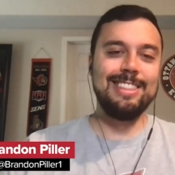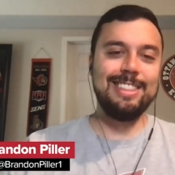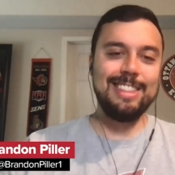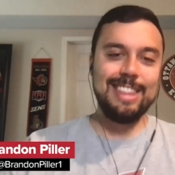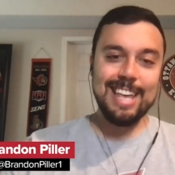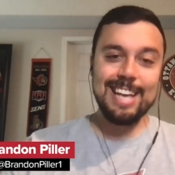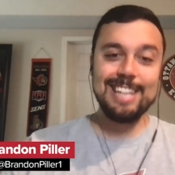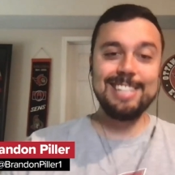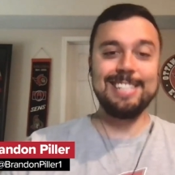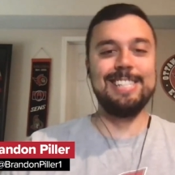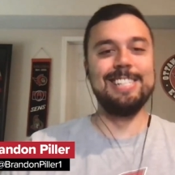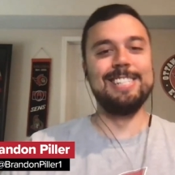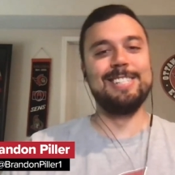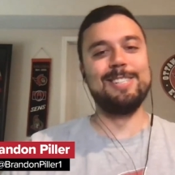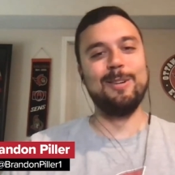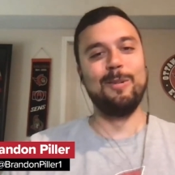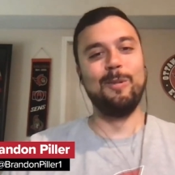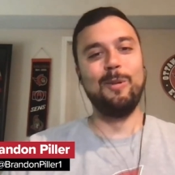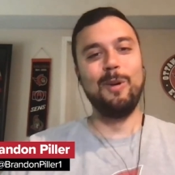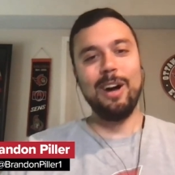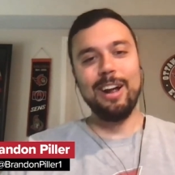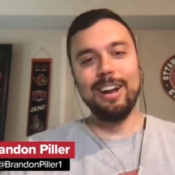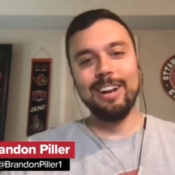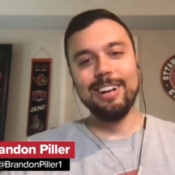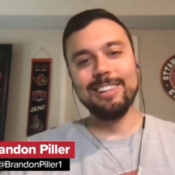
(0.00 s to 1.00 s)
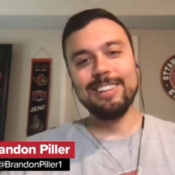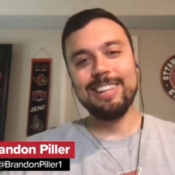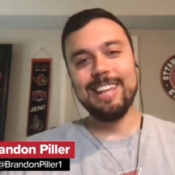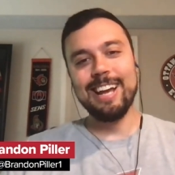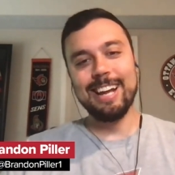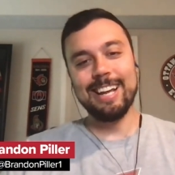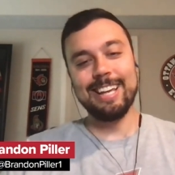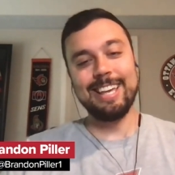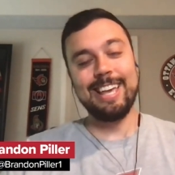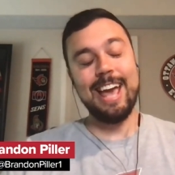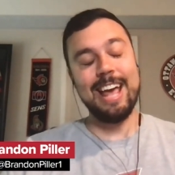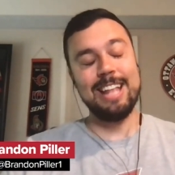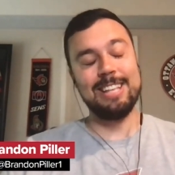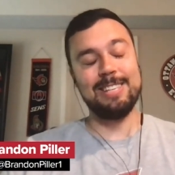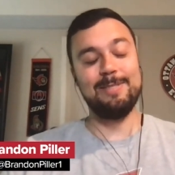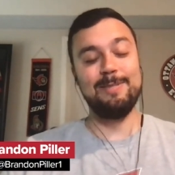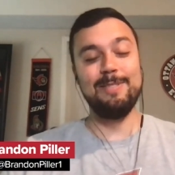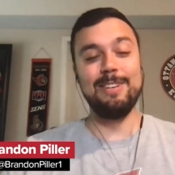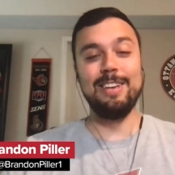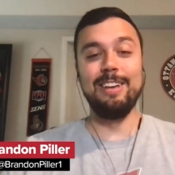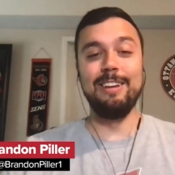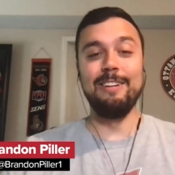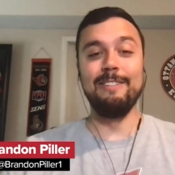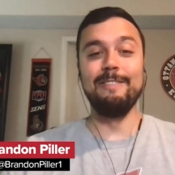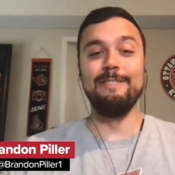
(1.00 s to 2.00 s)
This is the one that gets
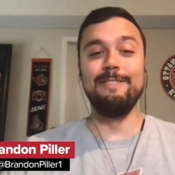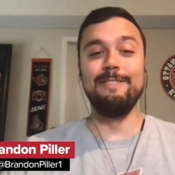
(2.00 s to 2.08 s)
me